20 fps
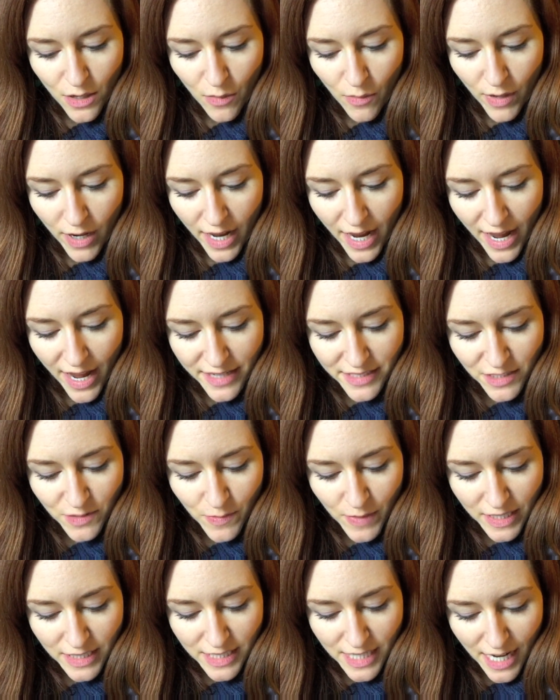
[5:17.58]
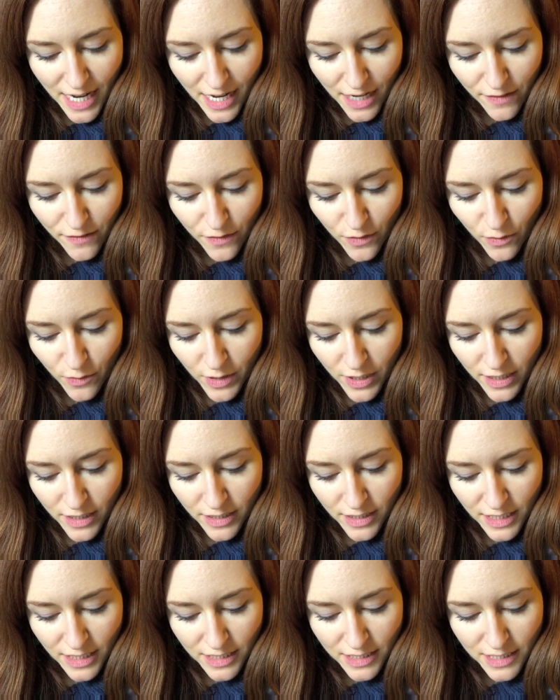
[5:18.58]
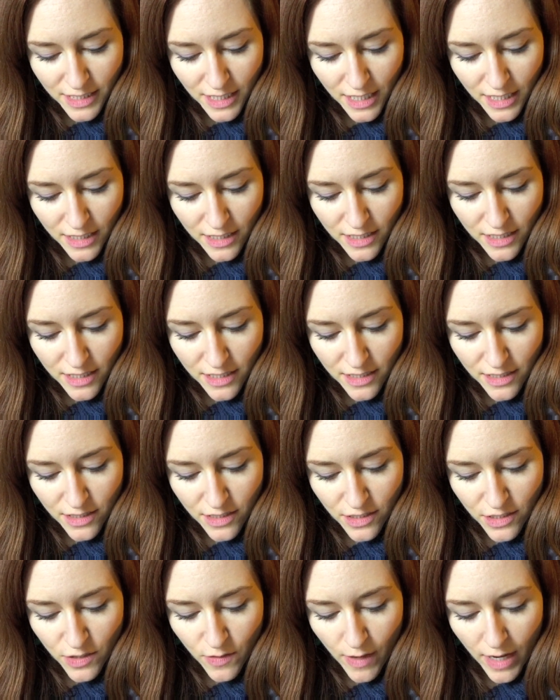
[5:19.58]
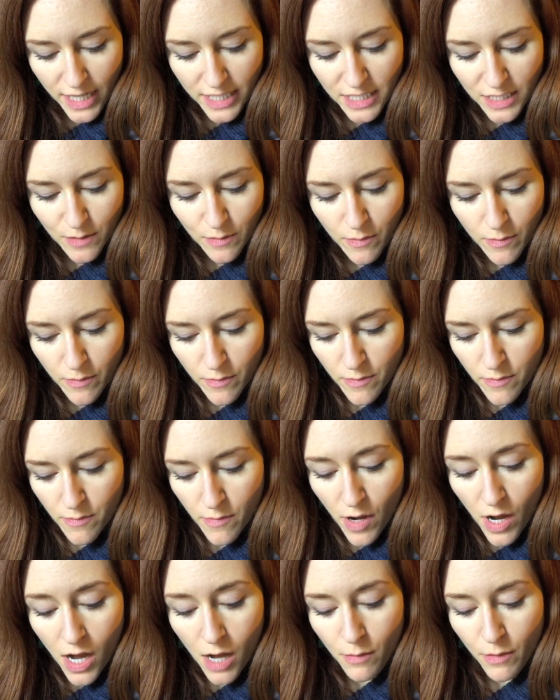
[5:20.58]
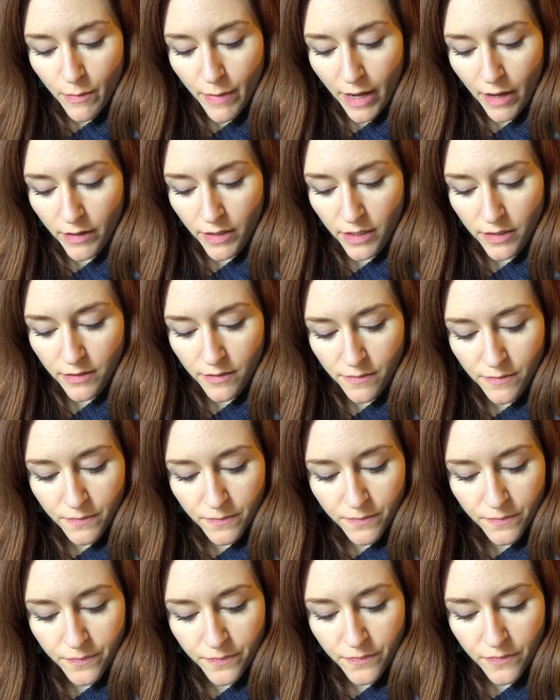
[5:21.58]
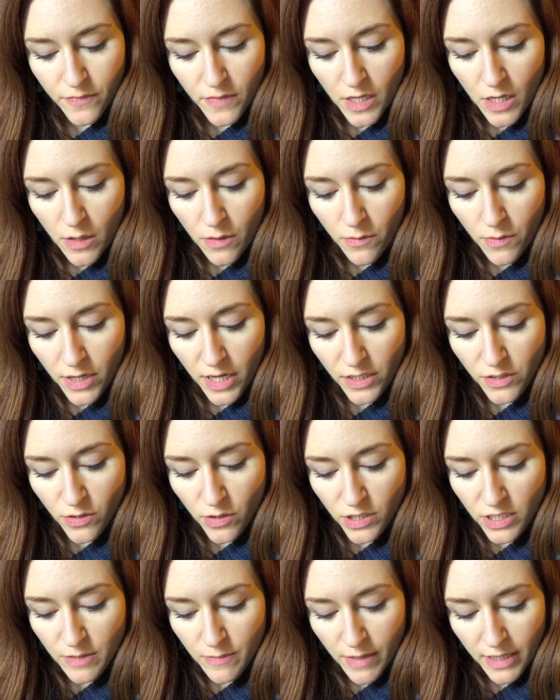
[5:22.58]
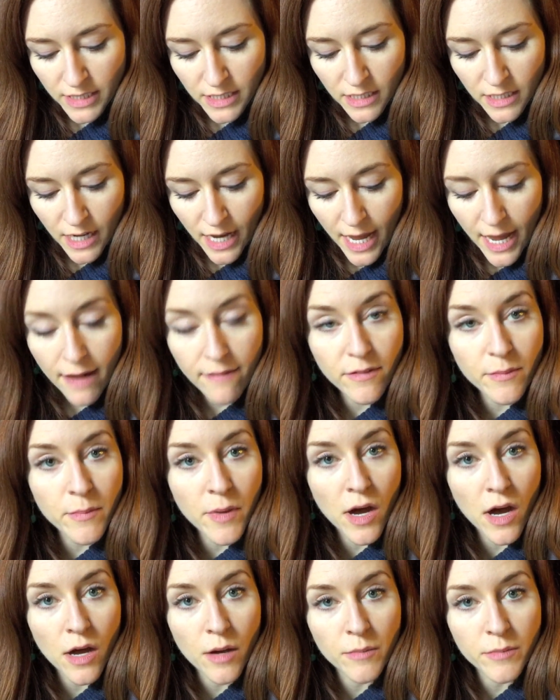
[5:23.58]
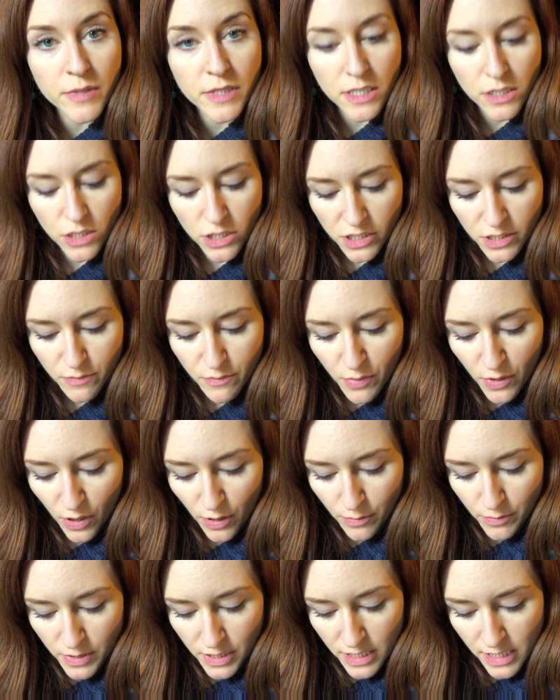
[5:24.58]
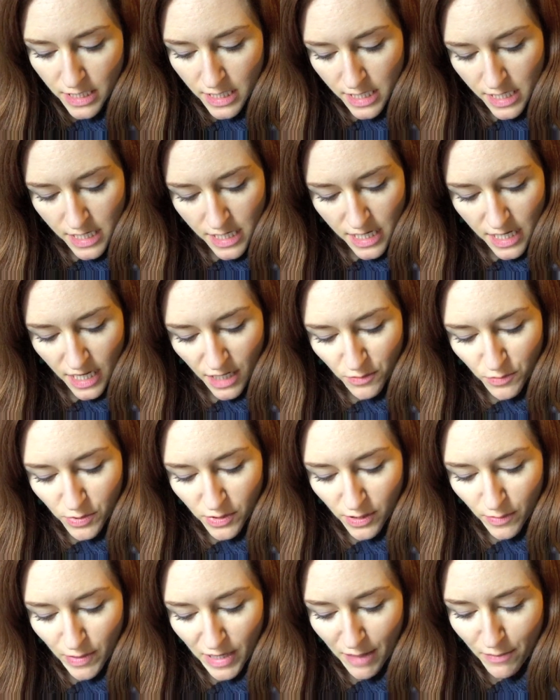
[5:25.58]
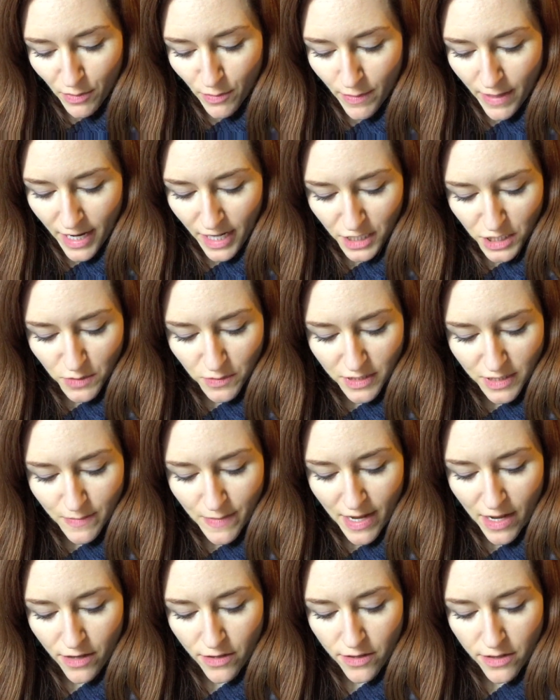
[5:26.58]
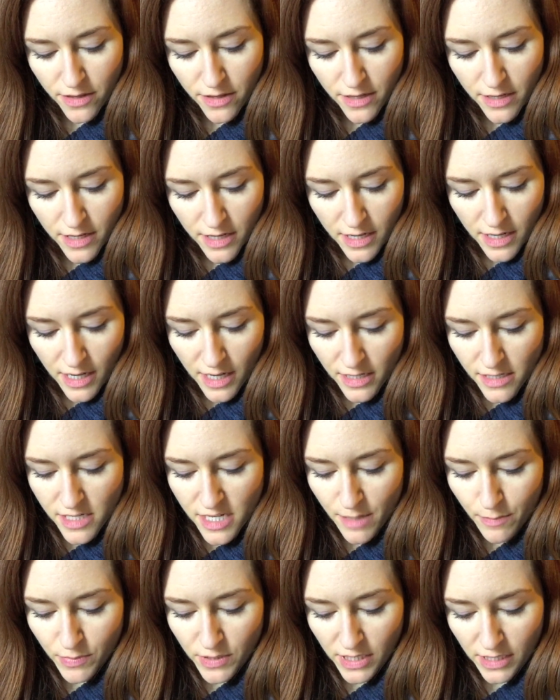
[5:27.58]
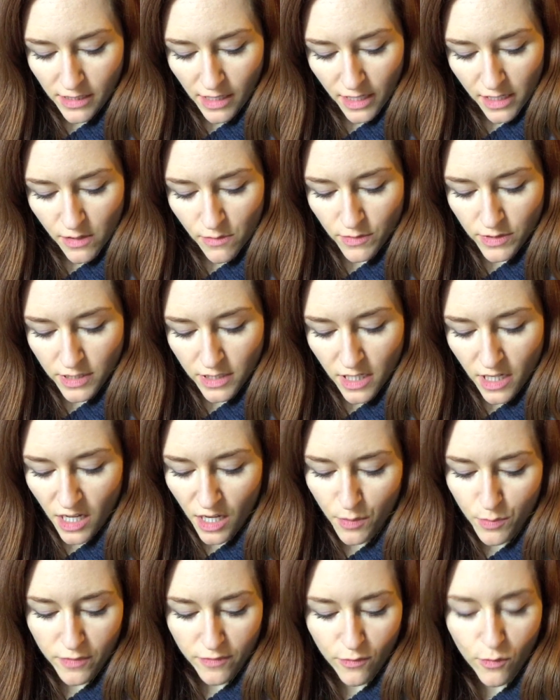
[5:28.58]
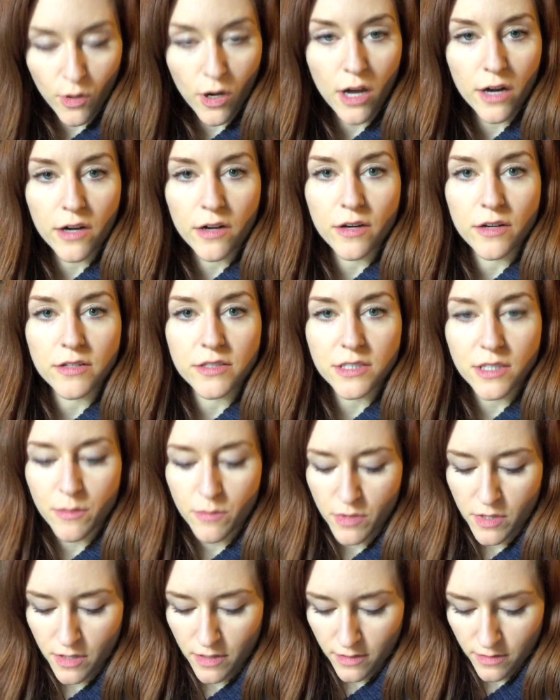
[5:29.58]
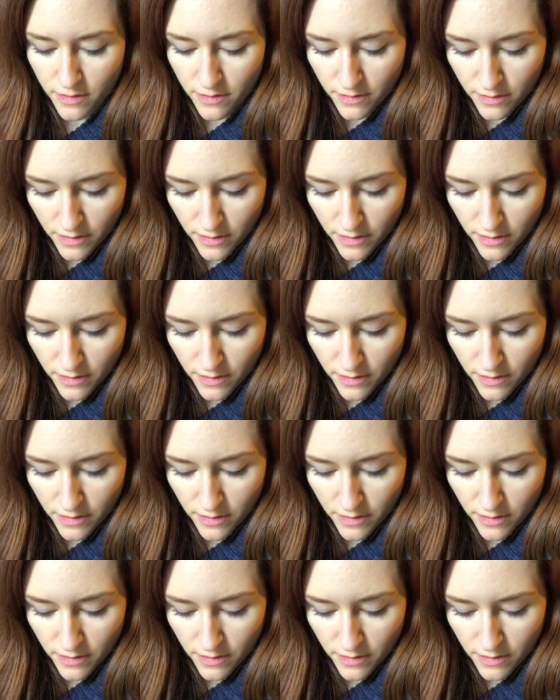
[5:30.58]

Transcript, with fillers: When I asked my dad for one, he said to ask Mom about it. When I told him I didn't have a mom, he just burped and put a paper bag to his mouth and tipped it like it was a cup of water or something.